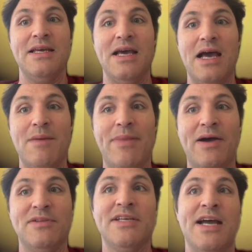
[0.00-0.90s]
about
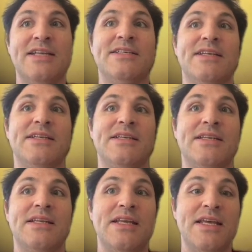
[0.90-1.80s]
Titan
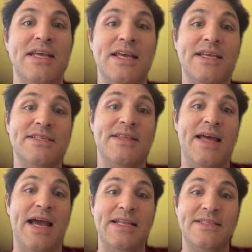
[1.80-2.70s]
is
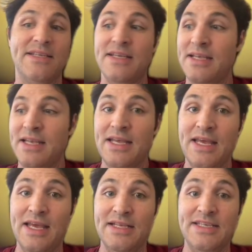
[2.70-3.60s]
that
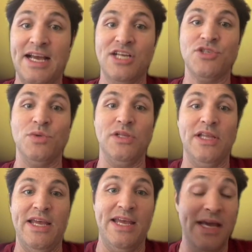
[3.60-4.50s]
it's
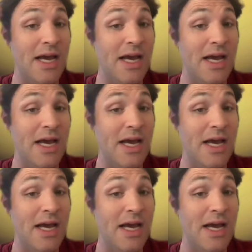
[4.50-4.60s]
actually